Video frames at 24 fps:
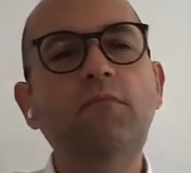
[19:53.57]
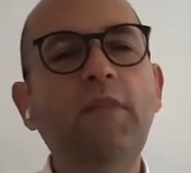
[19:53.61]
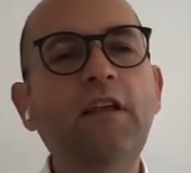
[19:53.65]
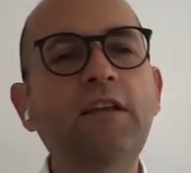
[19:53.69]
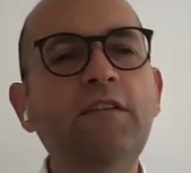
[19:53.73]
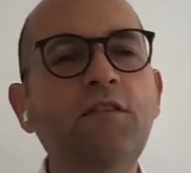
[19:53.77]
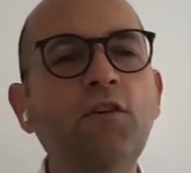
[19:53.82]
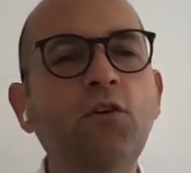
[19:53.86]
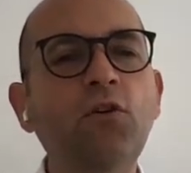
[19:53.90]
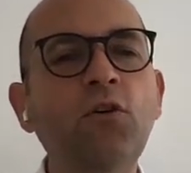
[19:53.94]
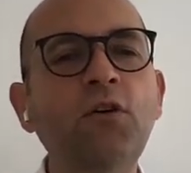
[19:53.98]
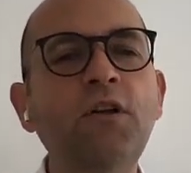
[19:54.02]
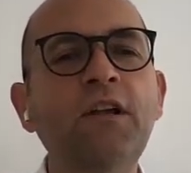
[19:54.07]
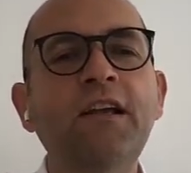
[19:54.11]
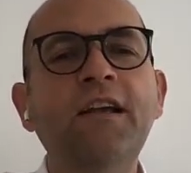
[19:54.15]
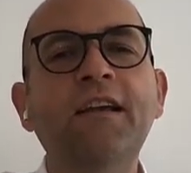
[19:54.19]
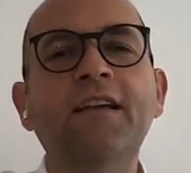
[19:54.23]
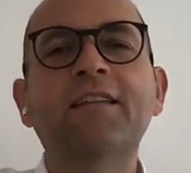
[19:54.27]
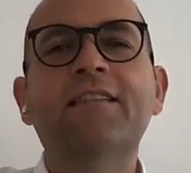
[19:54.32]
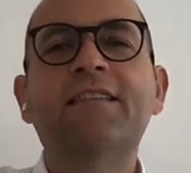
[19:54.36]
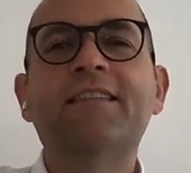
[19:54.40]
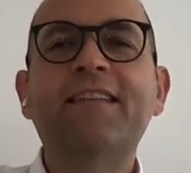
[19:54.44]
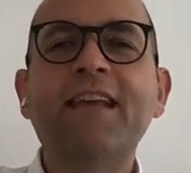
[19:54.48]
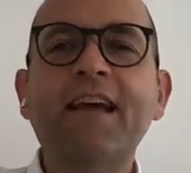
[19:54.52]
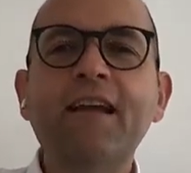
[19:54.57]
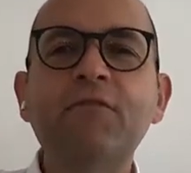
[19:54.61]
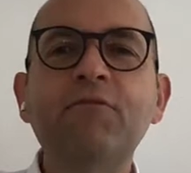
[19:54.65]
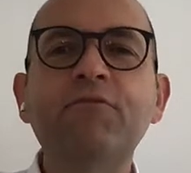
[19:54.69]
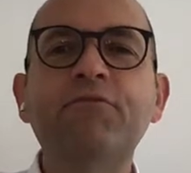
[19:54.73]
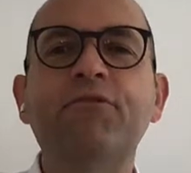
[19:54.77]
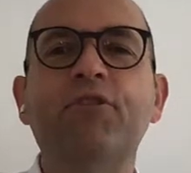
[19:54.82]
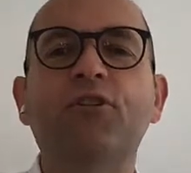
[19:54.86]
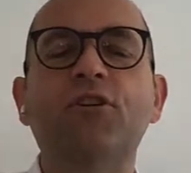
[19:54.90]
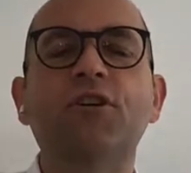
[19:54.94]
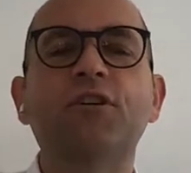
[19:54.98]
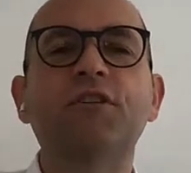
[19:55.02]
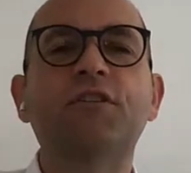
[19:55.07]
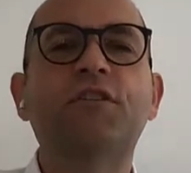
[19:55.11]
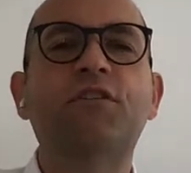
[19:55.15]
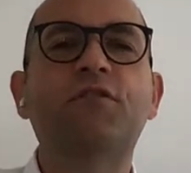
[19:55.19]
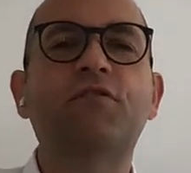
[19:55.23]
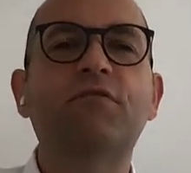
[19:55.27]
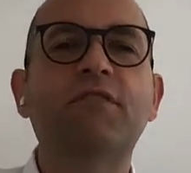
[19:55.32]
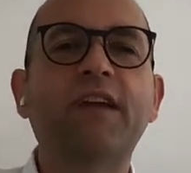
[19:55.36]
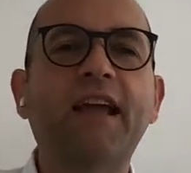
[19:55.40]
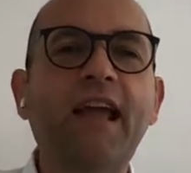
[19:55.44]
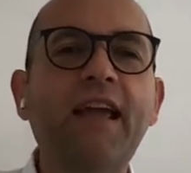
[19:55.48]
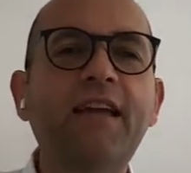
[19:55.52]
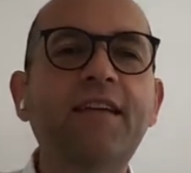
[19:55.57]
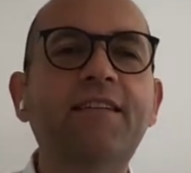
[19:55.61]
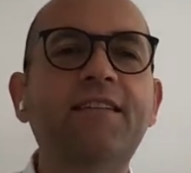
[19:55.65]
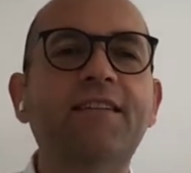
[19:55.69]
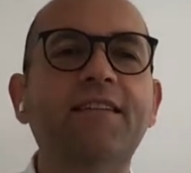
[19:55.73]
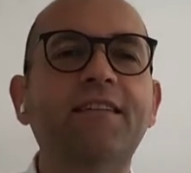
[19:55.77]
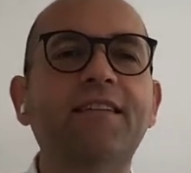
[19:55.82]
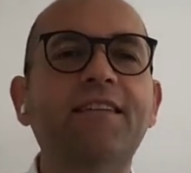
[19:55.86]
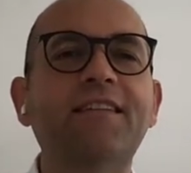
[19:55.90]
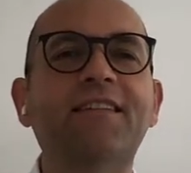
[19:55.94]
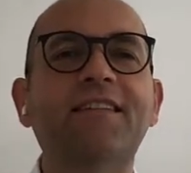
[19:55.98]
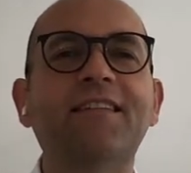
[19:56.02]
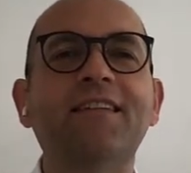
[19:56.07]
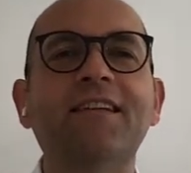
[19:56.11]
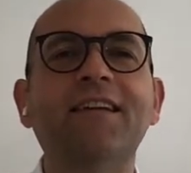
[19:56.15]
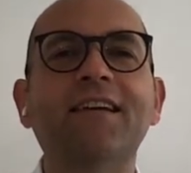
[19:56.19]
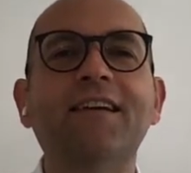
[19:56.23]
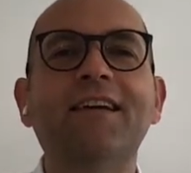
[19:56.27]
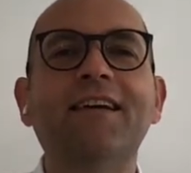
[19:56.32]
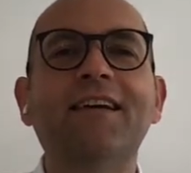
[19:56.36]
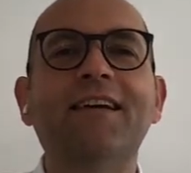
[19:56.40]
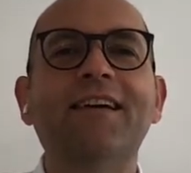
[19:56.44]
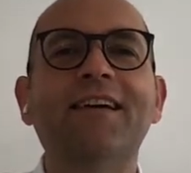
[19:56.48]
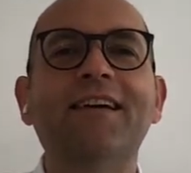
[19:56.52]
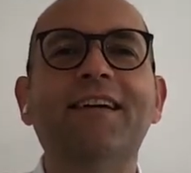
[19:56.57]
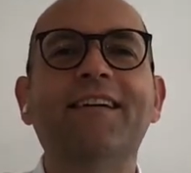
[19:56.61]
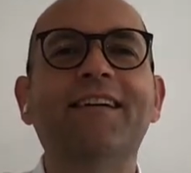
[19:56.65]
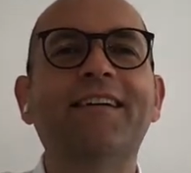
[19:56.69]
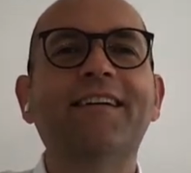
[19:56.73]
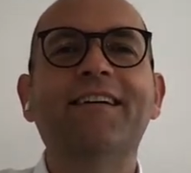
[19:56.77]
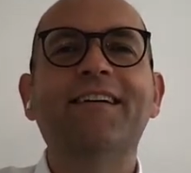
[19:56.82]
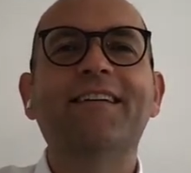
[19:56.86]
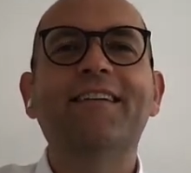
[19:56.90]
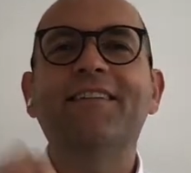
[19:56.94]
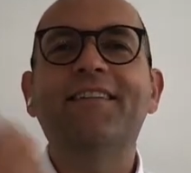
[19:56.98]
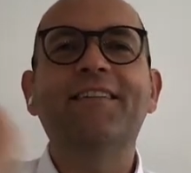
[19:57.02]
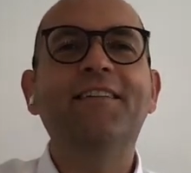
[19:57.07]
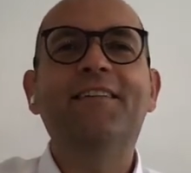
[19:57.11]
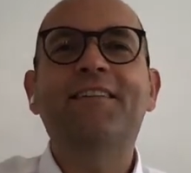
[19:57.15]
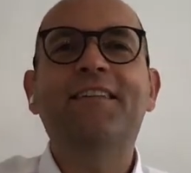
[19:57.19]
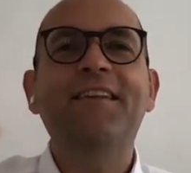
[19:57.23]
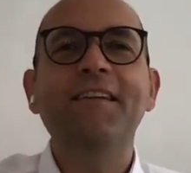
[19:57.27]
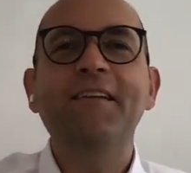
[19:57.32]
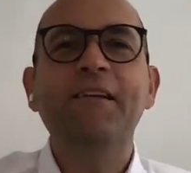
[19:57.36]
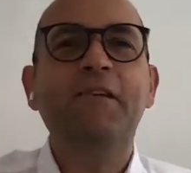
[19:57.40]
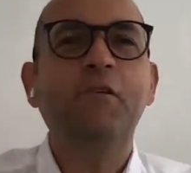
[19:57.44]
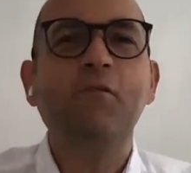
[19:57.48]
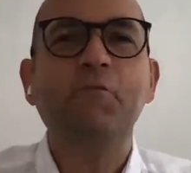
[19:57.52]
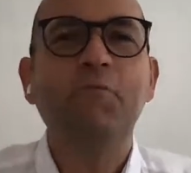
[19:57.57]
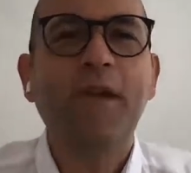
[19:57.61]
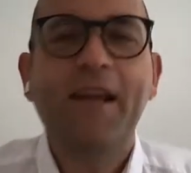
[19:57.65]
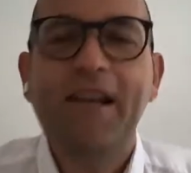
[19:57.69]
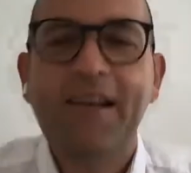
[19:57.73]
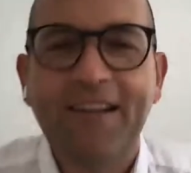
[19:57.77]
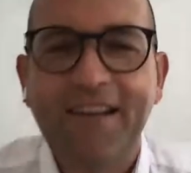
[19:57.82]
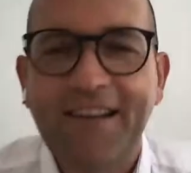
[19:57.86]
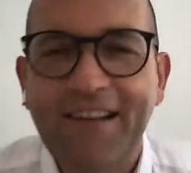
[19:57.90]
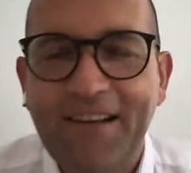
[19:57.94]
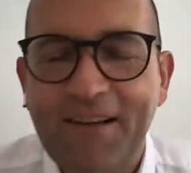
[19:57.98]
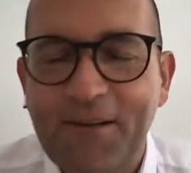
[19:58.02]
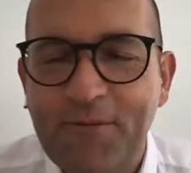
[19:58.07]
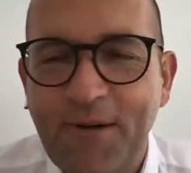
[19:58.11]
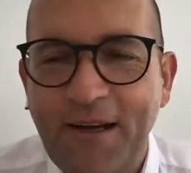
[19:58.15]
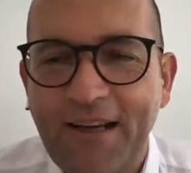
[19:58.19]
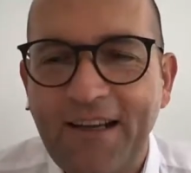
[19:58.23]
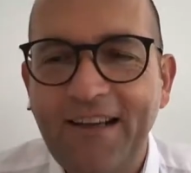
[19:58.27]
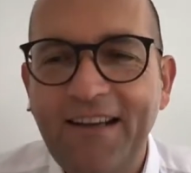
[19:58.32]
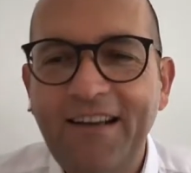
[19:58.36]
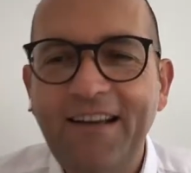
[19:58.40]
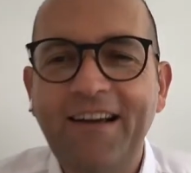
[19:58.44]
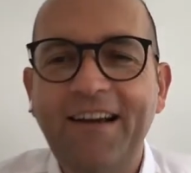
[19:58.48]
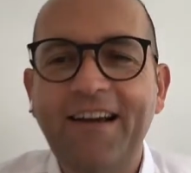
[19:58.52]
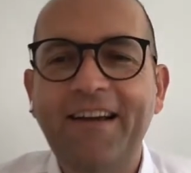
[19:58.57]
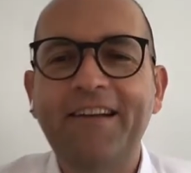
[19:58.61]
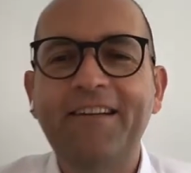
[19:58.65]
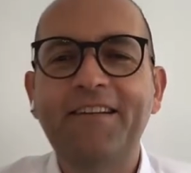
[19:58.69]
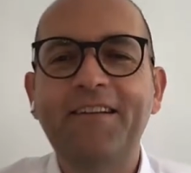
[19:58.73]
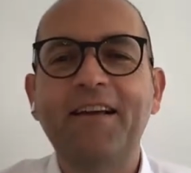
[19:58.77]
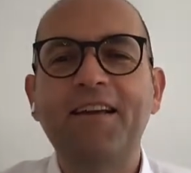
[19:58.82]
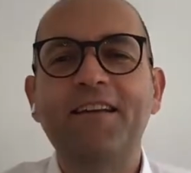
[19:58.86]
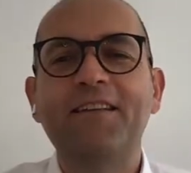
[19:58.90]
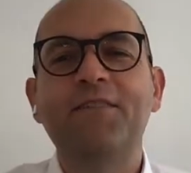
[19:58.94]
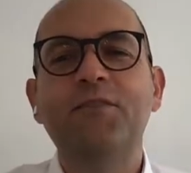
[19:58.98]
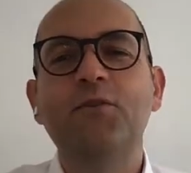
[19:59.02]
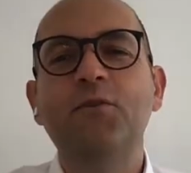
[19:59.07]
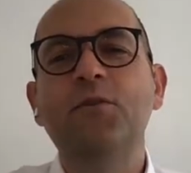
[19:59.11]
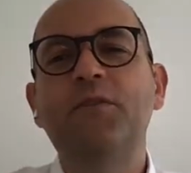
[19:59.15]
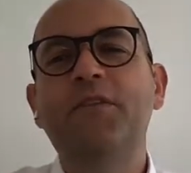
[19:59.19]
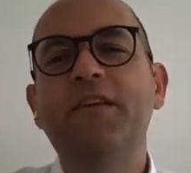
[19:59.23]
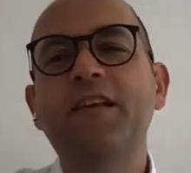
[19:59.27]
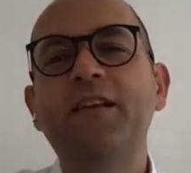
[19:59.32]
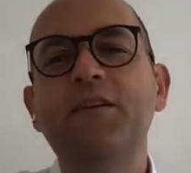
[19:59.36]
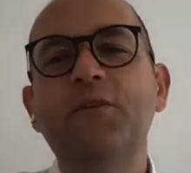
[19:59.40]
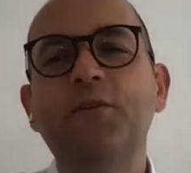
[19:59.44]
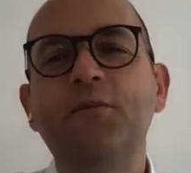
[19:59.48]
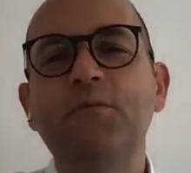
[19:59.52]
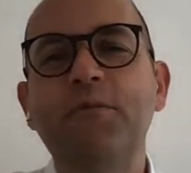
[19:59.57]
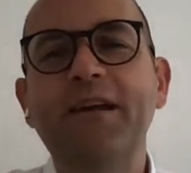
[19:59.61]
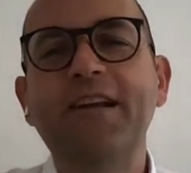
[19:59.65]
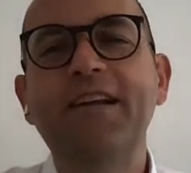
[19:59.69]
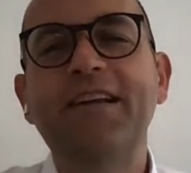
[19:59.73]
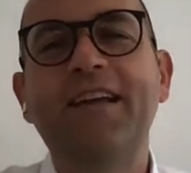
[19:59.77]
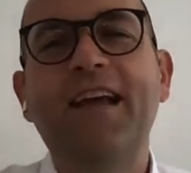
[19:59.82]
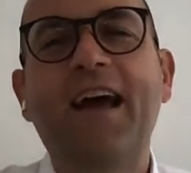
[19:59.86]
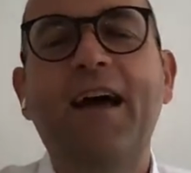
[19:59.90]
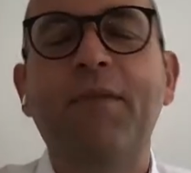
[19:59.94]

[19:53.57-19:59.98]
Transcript: So Stanford created uh, Silicon Valley in a way. And uh, so Silicon Valley,